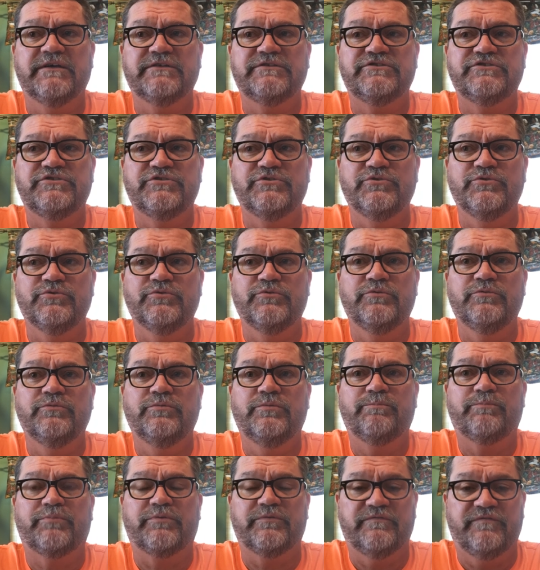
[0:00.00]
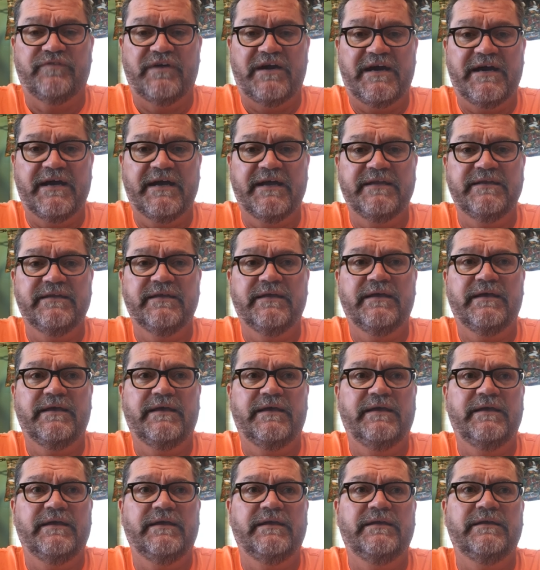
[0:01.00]
to provide
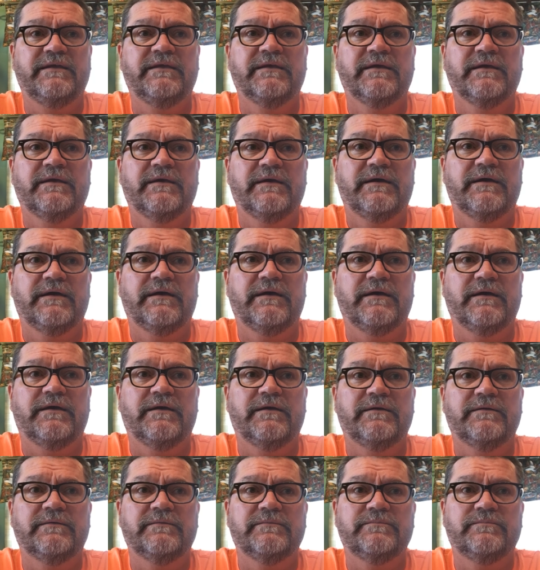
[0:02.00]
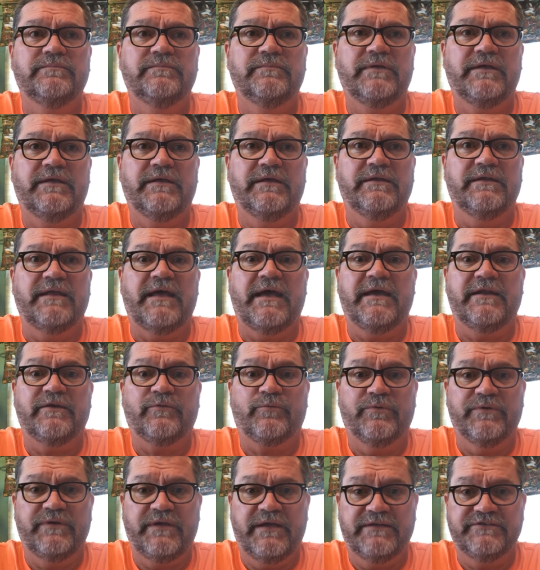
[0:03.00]
an
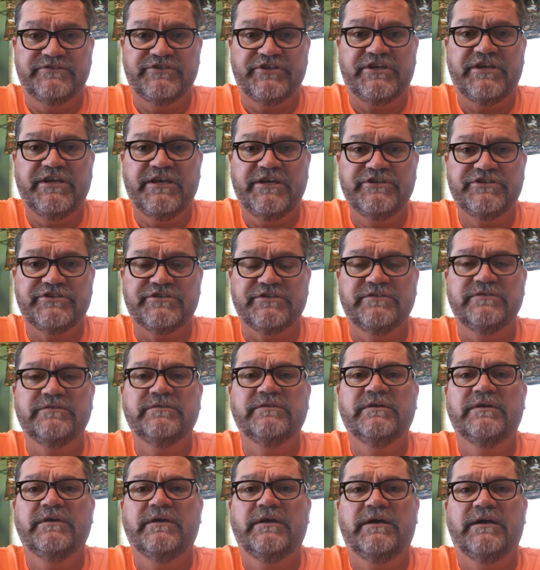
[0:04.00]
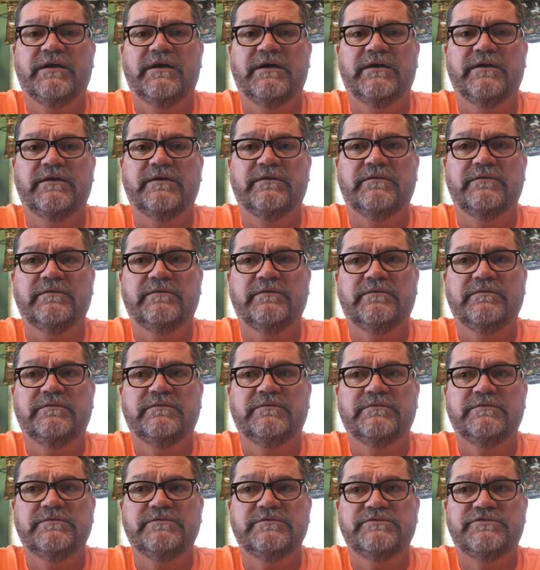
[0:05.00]
adequate education
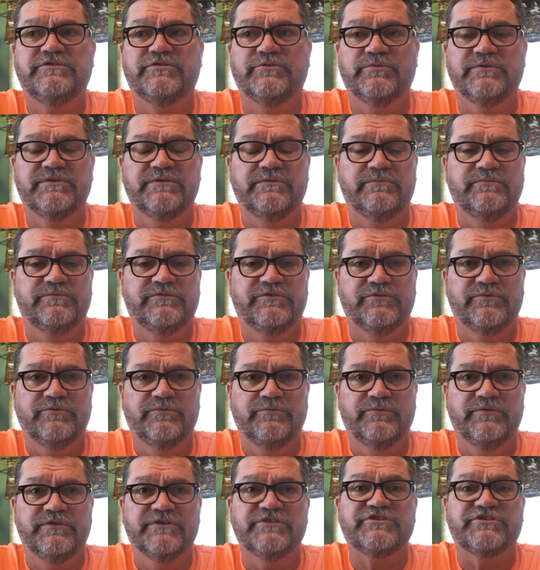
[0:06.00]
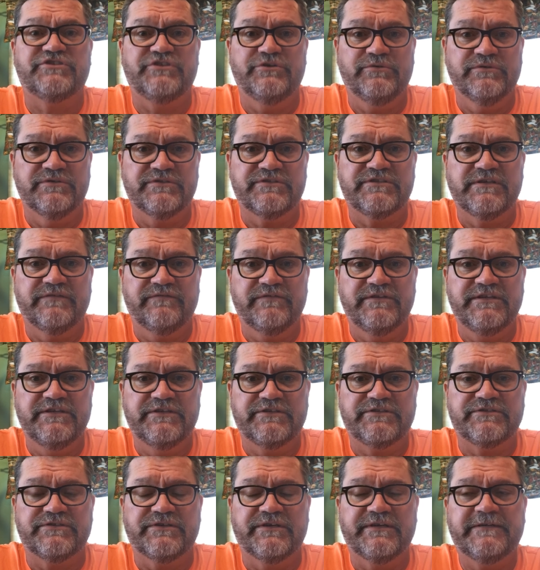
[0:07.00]
to the students of the
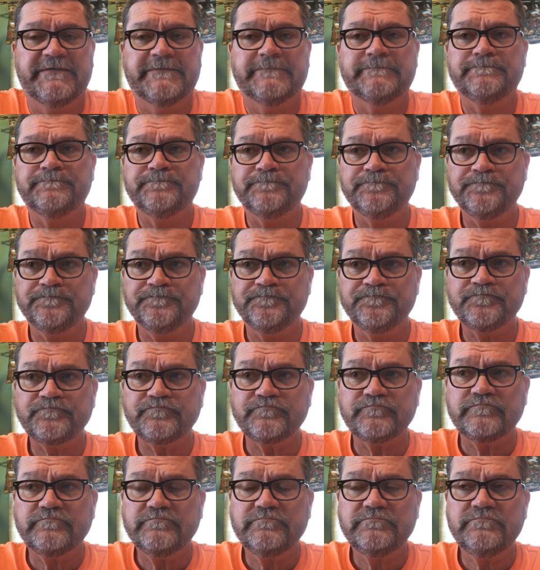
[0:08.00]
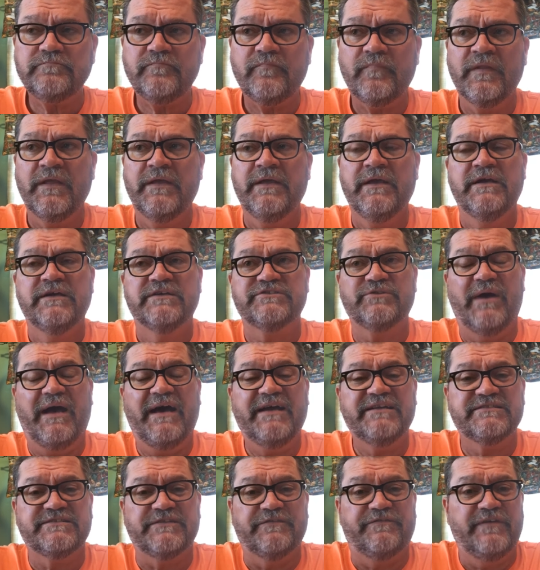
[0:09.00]
district. So
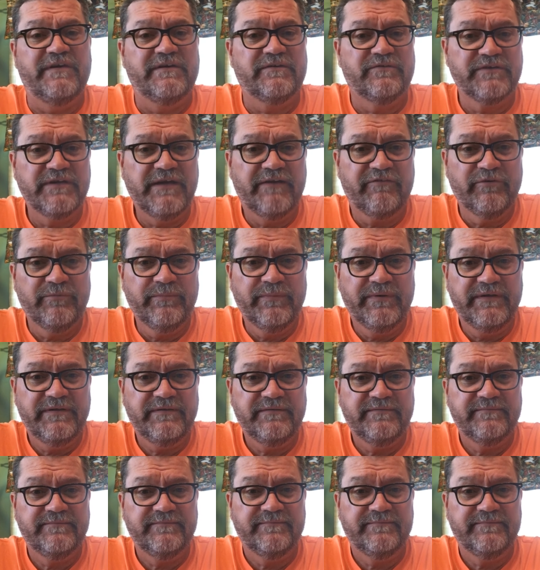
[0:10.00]
how does the federal government